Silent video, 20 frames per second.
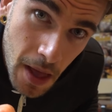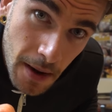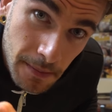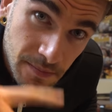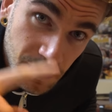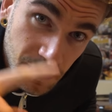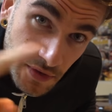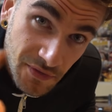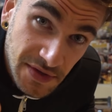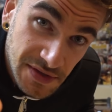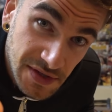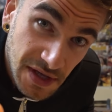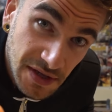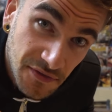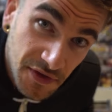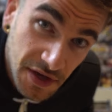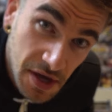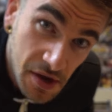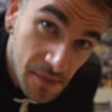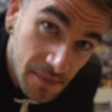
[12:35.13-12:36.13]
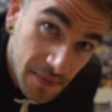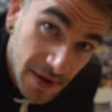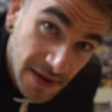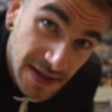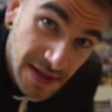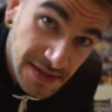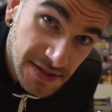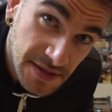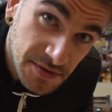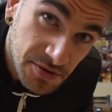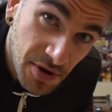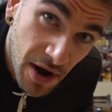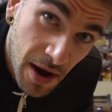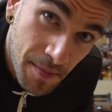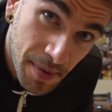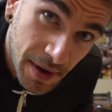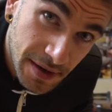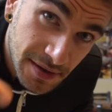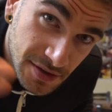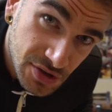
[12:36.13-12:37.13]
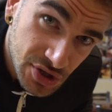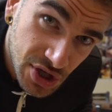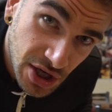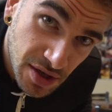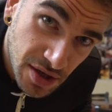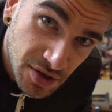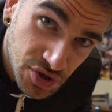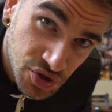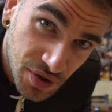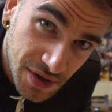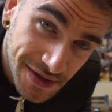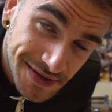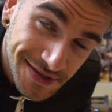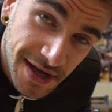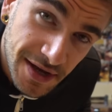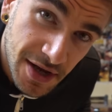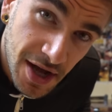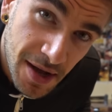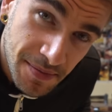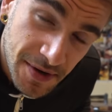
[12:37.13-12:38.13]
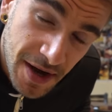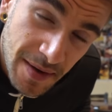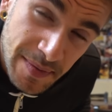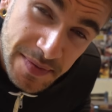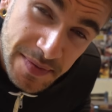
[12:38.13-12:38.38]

If you guys like the video, hit that subscribe button. Check out JoelEats.com, cop